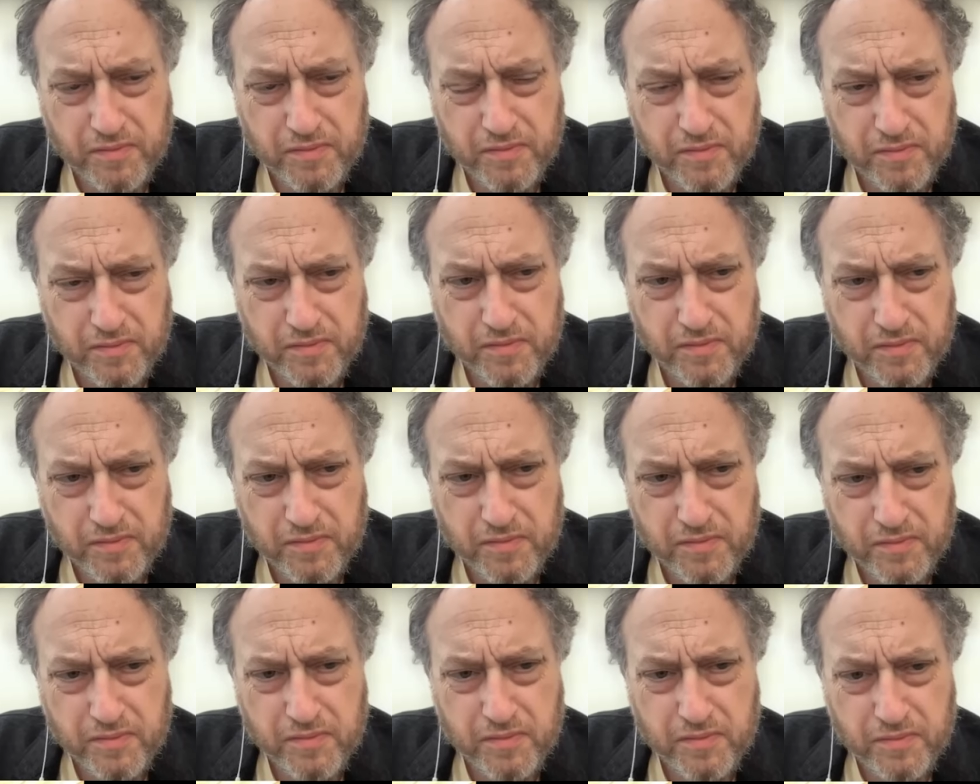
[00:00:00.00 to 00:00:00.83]

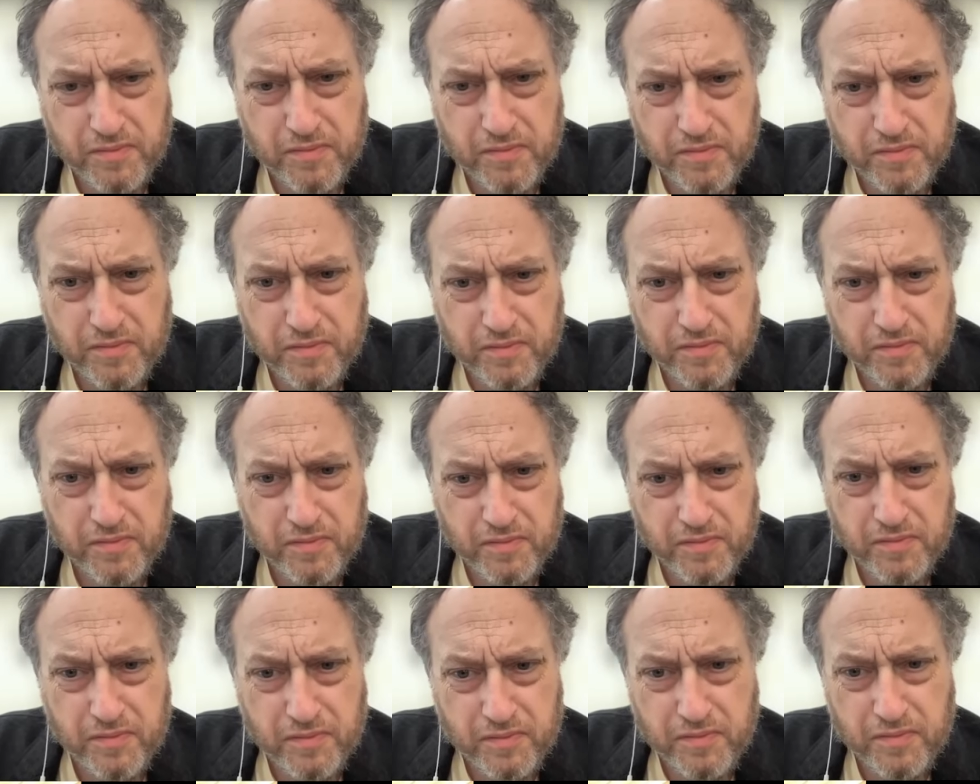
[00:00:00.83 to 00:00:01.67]

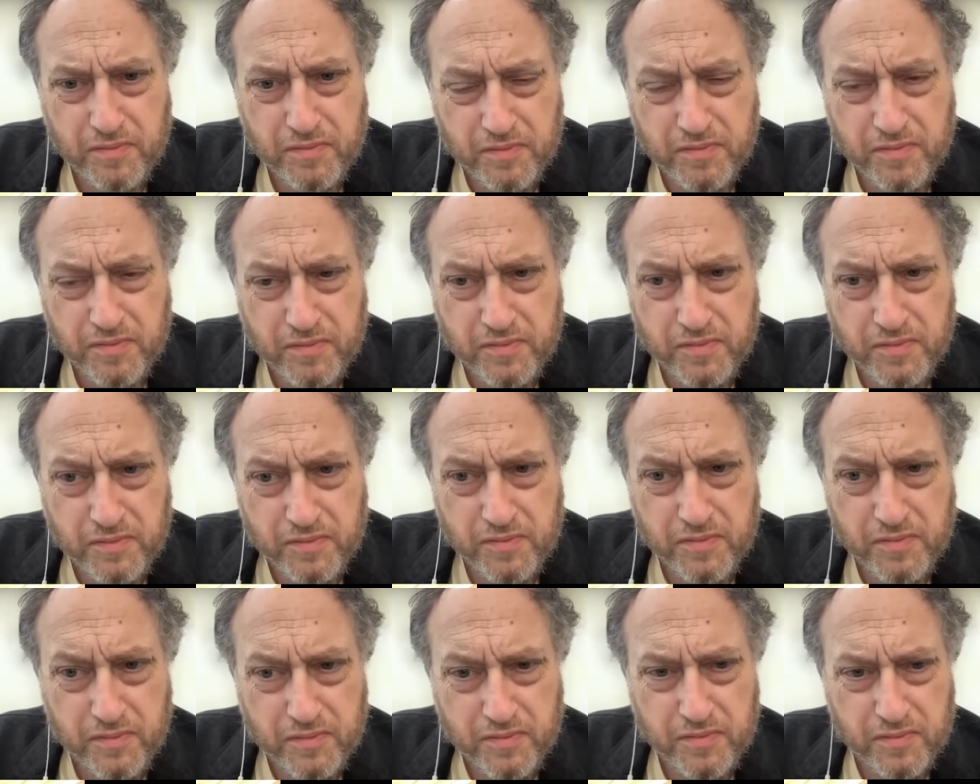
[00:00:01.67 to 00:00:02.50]

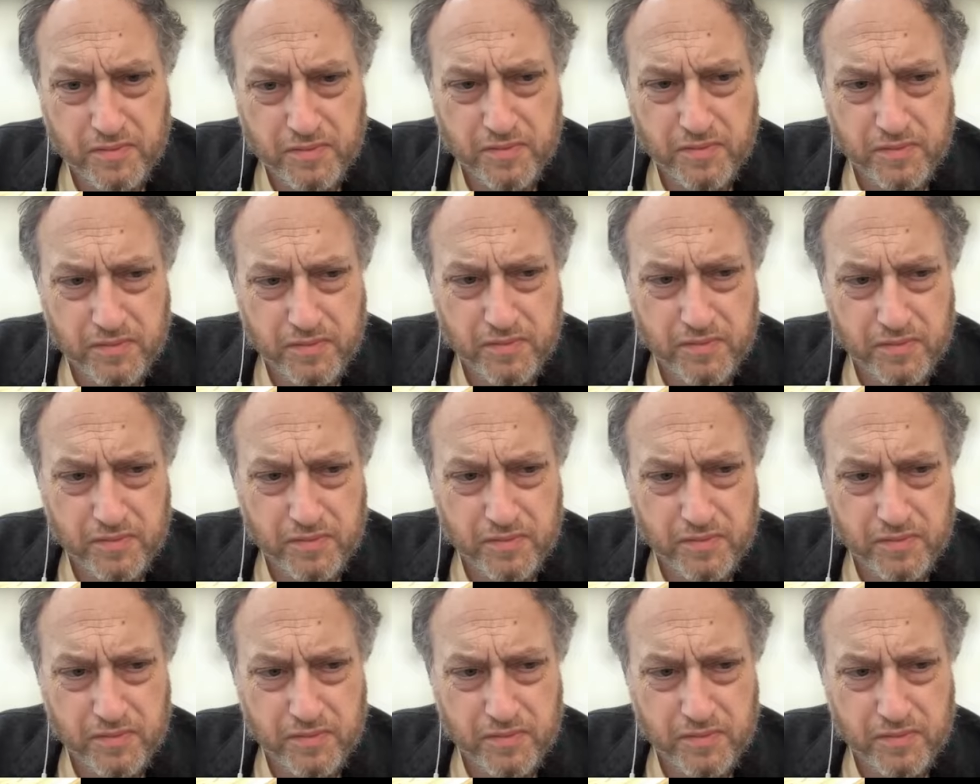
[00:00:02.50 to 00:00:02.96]
The person shown says nothing.